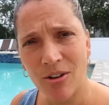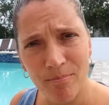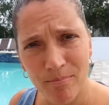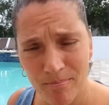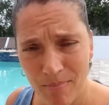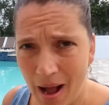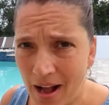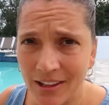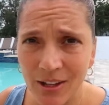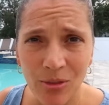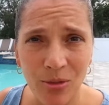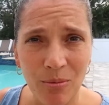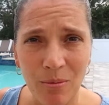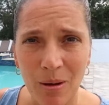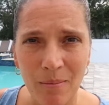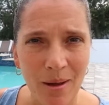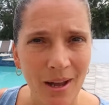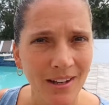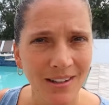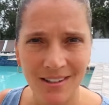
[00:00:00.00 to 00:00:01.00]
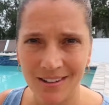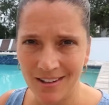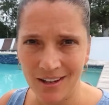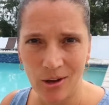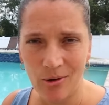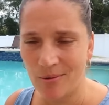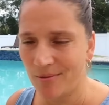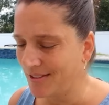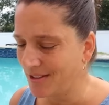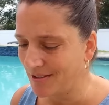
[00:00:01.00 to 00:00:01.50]
are boggling through my mind?
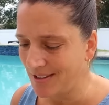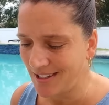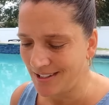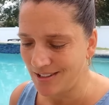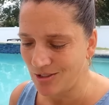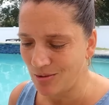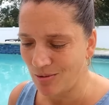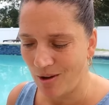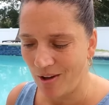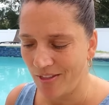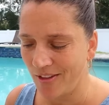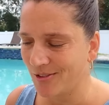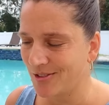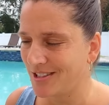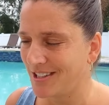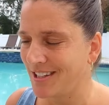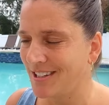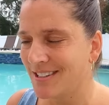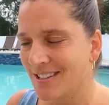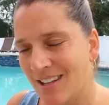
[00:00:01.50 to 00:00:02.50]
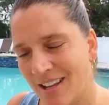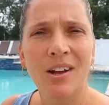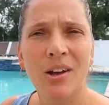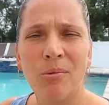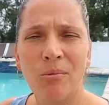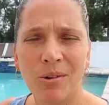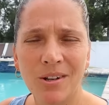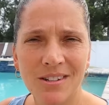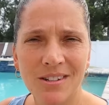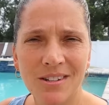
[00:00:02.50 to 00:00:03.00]
No, don't need to do all those things.
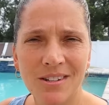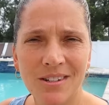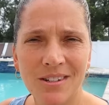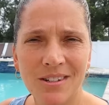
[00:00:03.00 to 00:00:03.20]
What